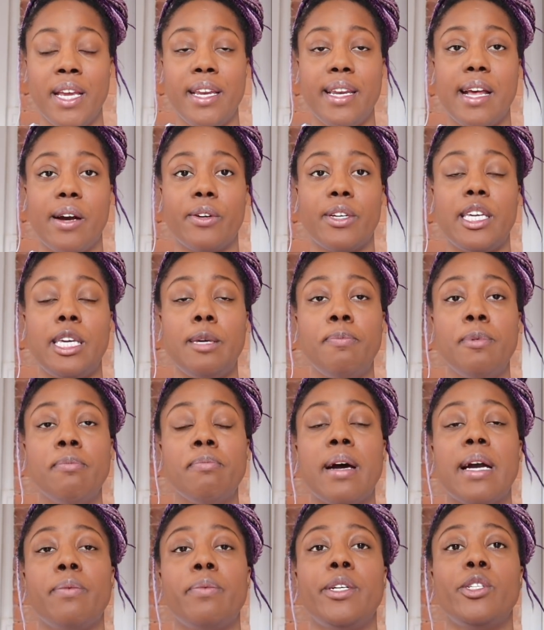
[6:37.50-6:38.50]
Now, keep in
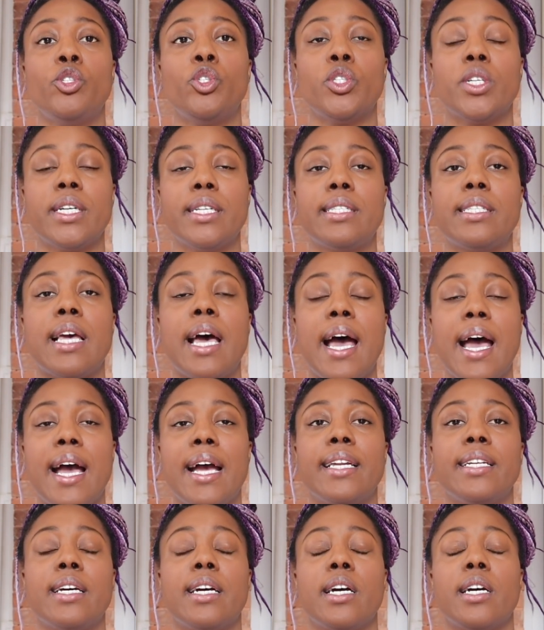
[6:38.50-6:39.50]
mind,
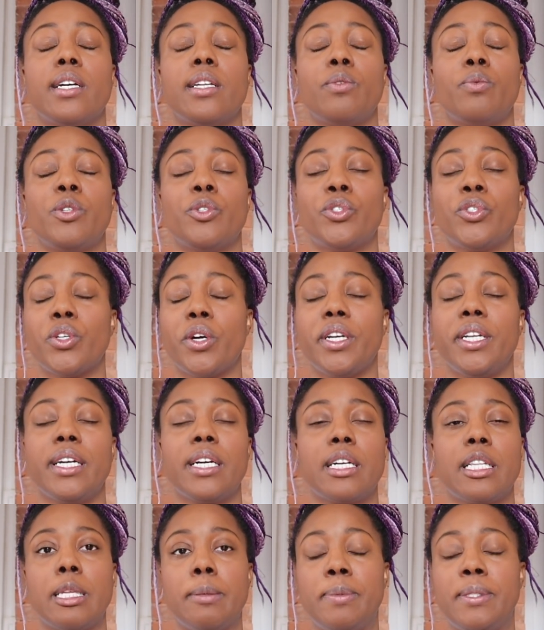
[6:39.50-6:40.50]
we're starting
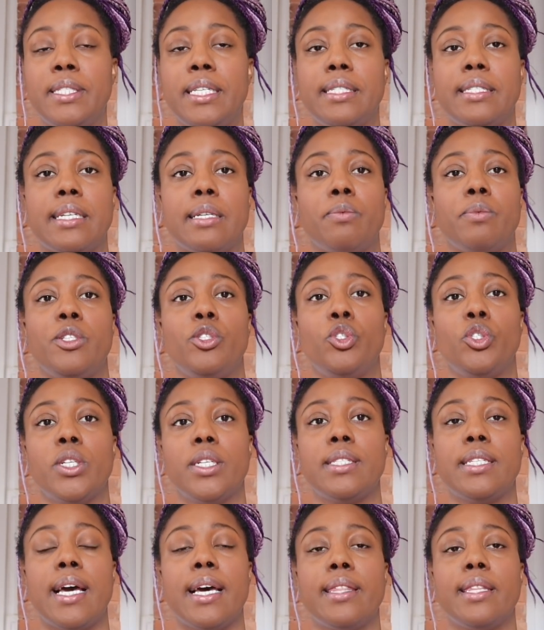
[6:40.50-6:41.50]
eclipse season. We
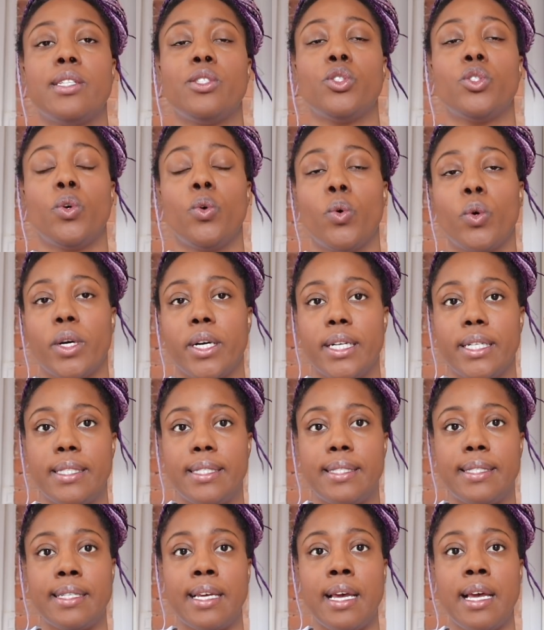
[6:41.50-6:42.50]
just had the
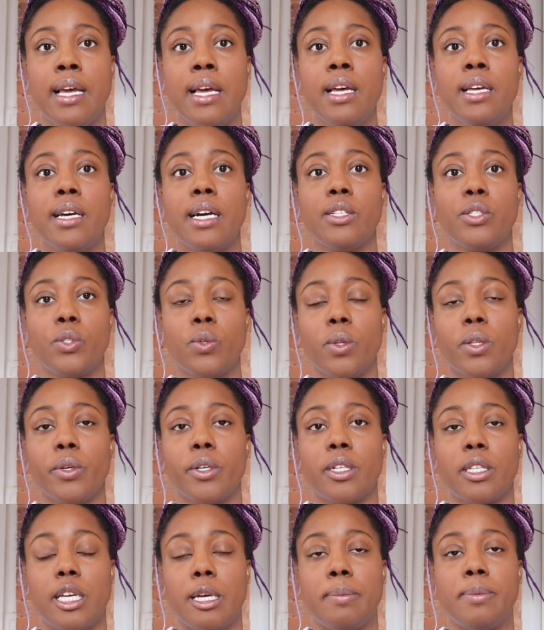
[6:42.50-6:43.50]
Taurus
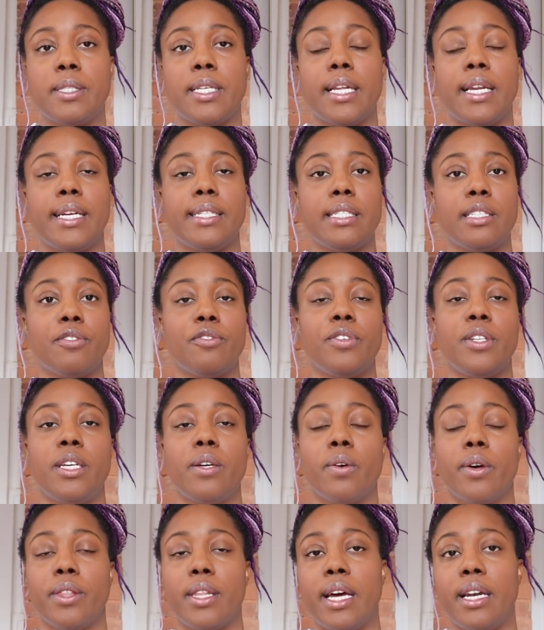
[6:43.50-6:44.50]
solar eclipse, and I did a
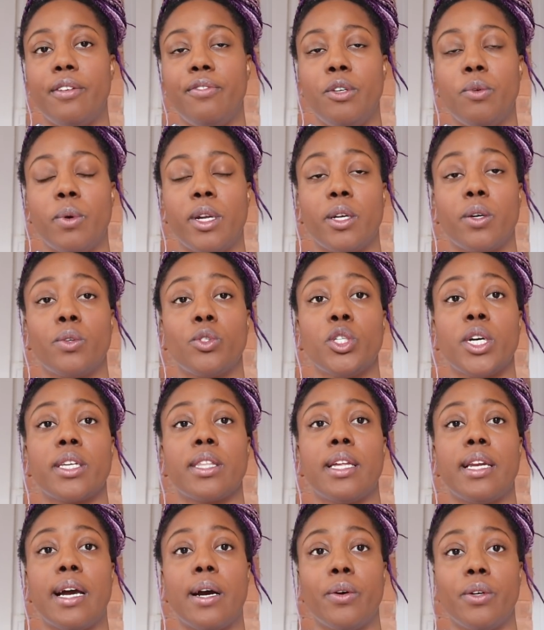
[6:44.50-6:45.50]
video on that. If you want to go check
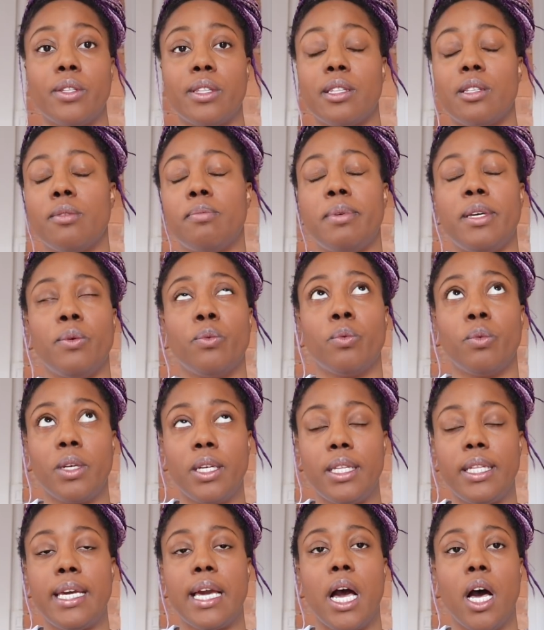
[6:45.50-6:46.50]
that out, it'd be
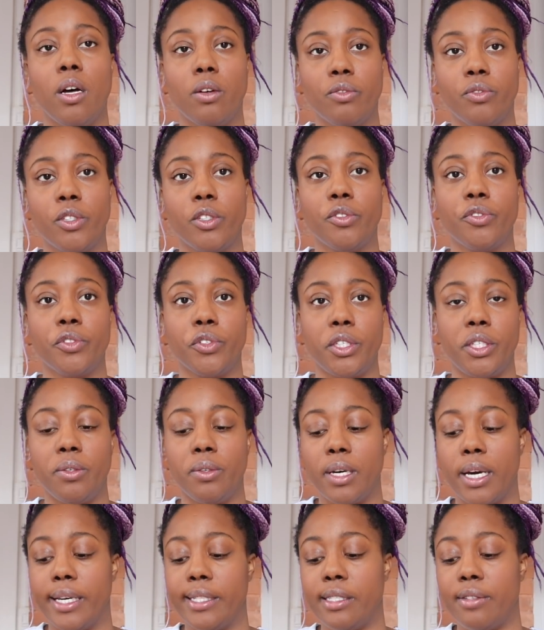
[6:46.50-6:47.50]
really helpful for you
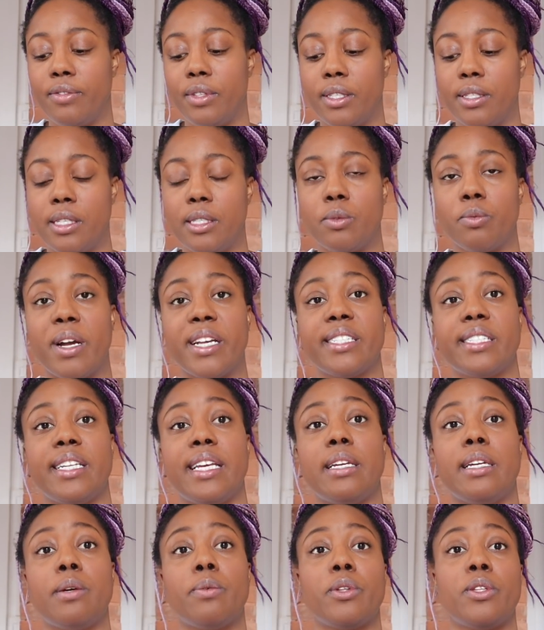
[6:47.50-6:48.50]
guys if this is
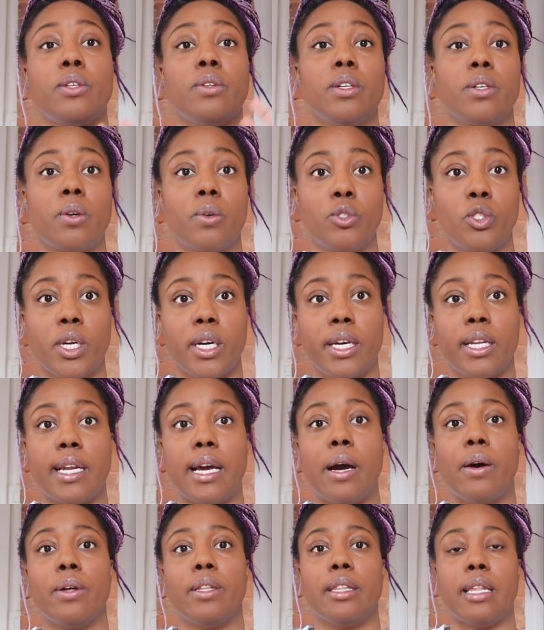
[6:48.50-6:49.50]
resonating with you to go check it
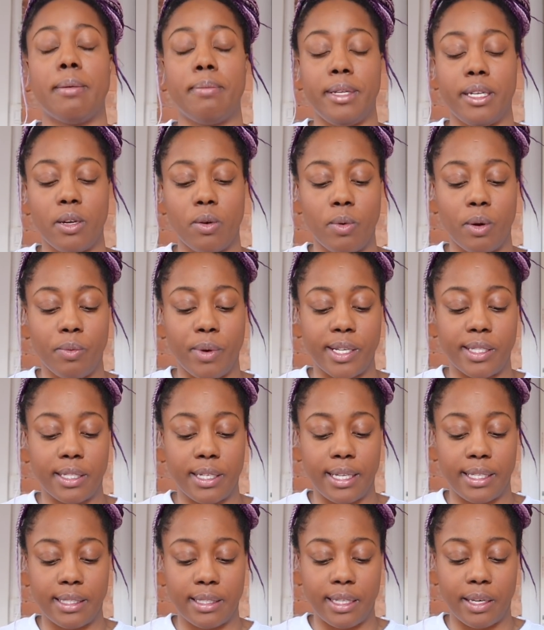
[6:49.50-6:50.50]
out and let me know what
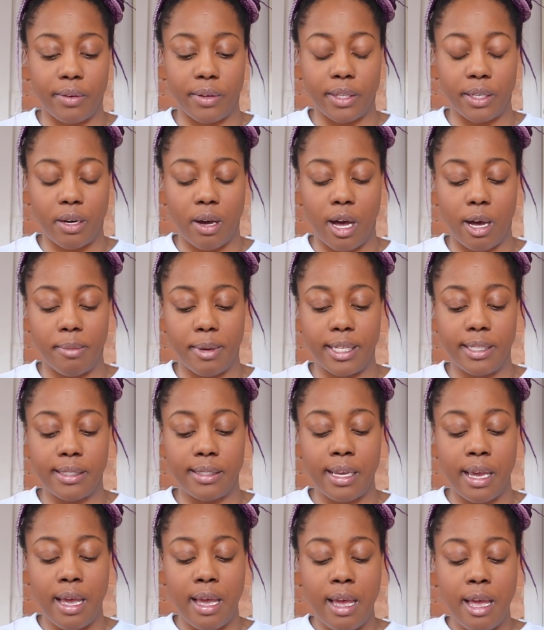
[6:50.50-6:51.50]
resonates there in the
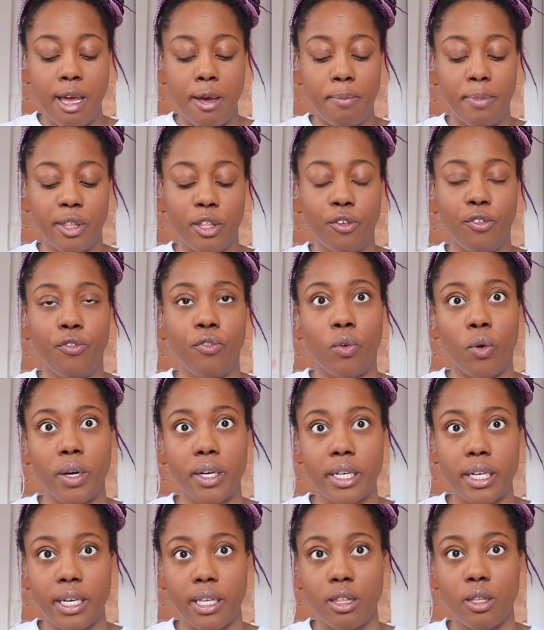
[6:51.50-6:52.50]
comments. But the
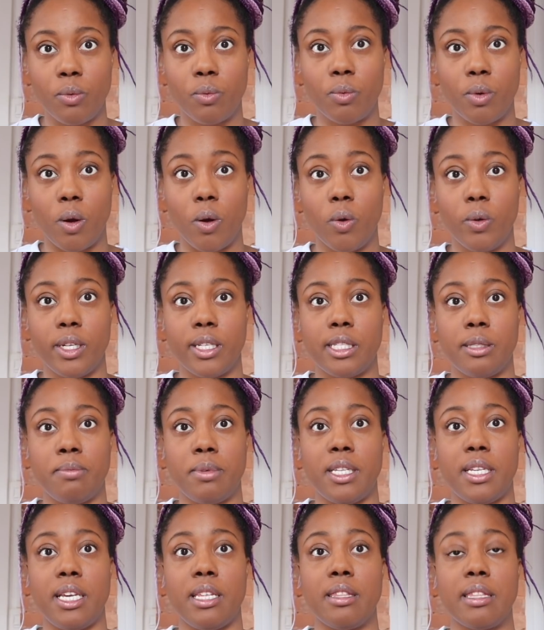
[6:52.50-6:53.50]
fork in the road is
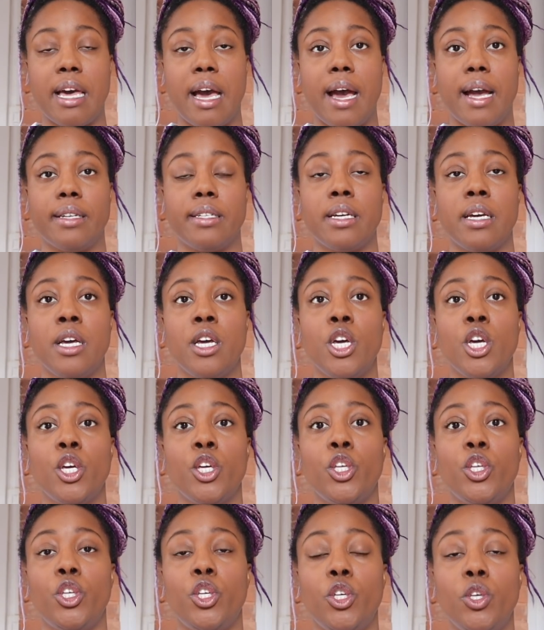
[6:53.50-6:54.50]
meaning that
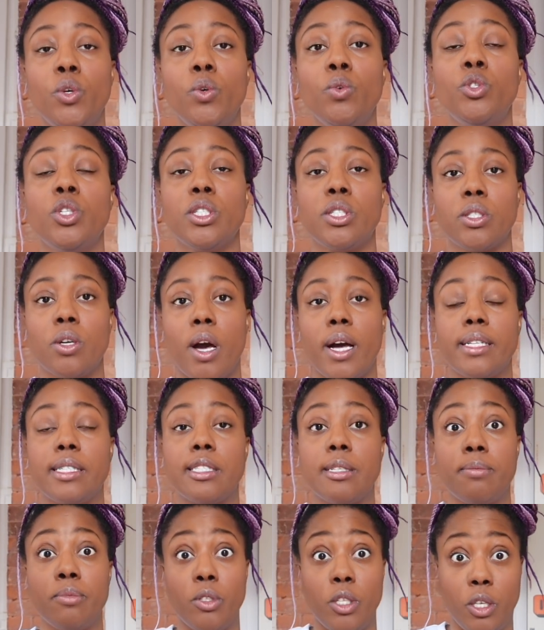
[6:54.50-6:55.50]
you just got
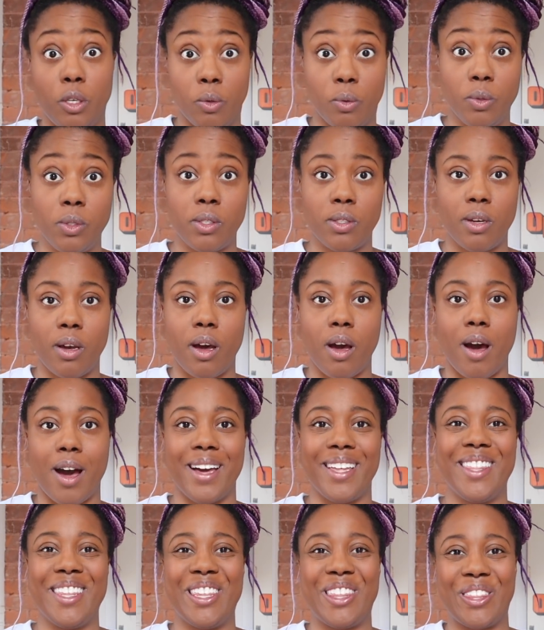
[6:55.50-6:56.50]
some news
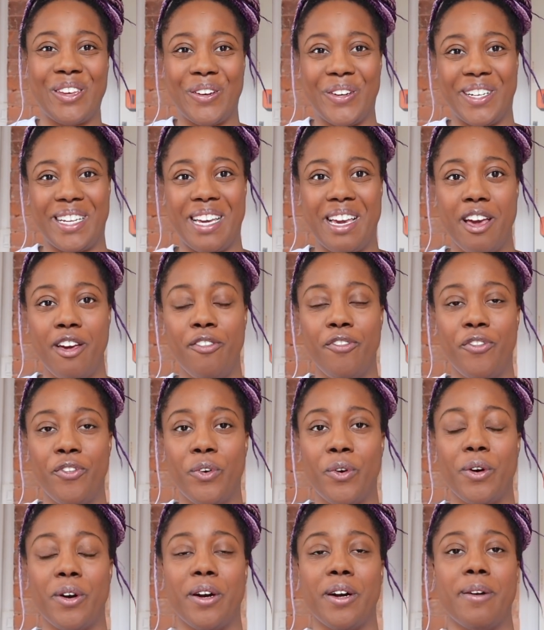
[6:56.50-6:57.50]
on the 30th,
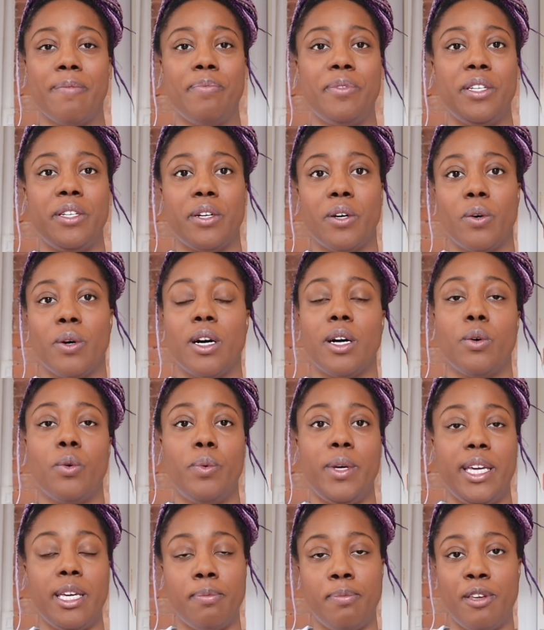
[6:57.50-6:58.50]
or you know, a
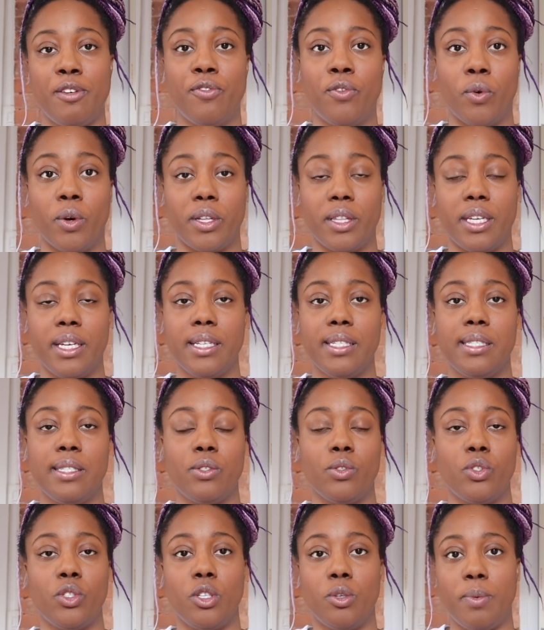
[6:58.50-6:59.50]
week before
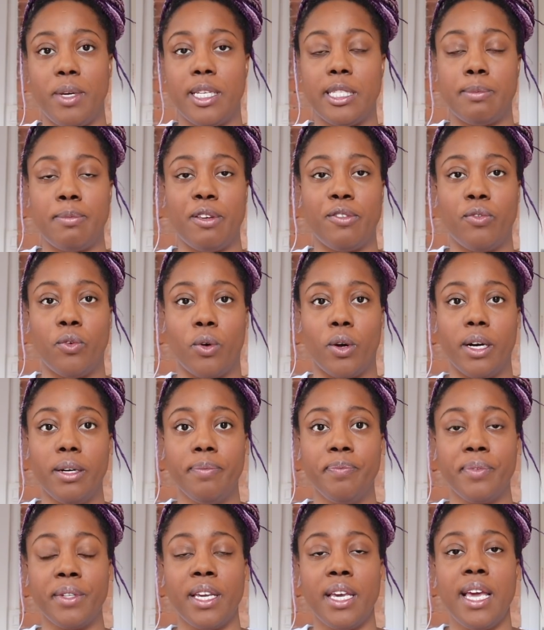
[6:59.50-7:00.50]
this, 2 weeks
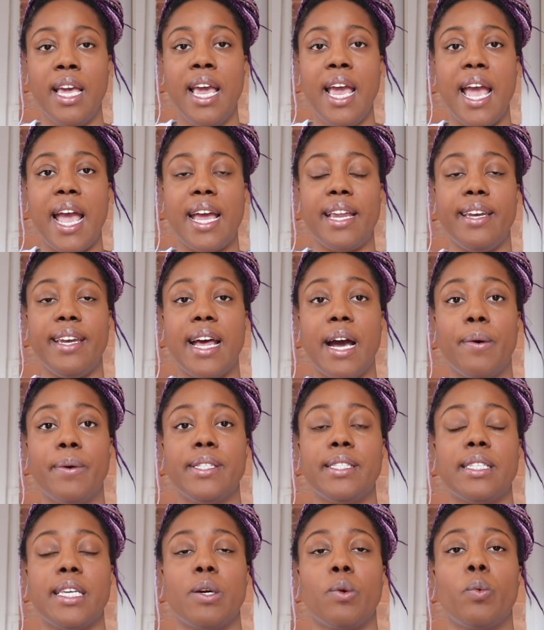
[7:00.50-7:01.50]
before, and now
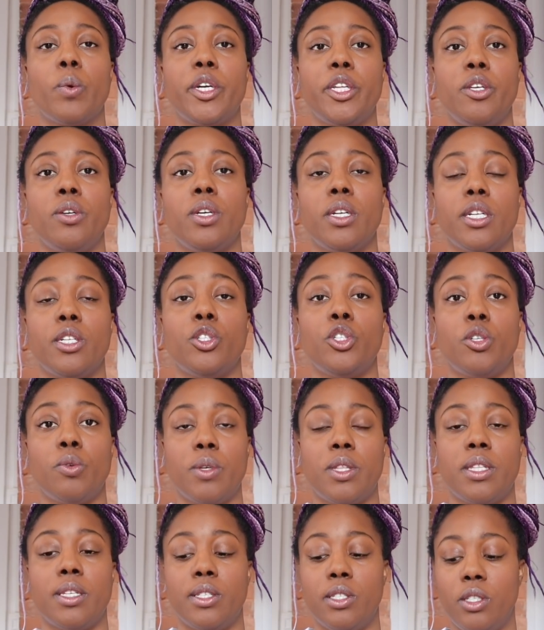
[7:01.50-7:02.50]
it's like, what are you going to do
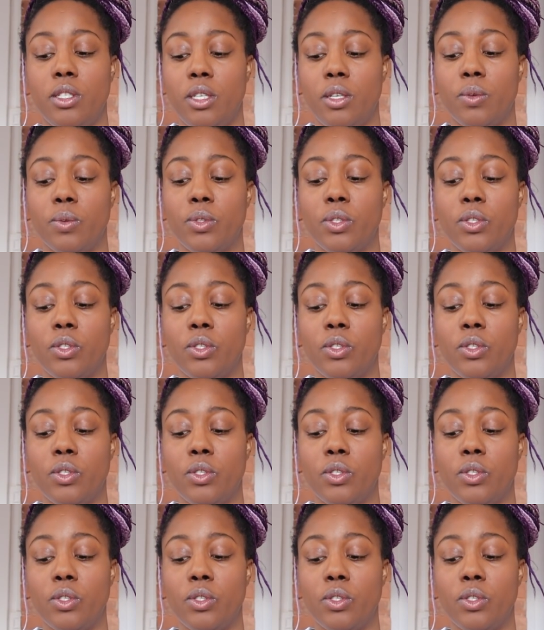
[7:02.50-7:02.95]
with this news?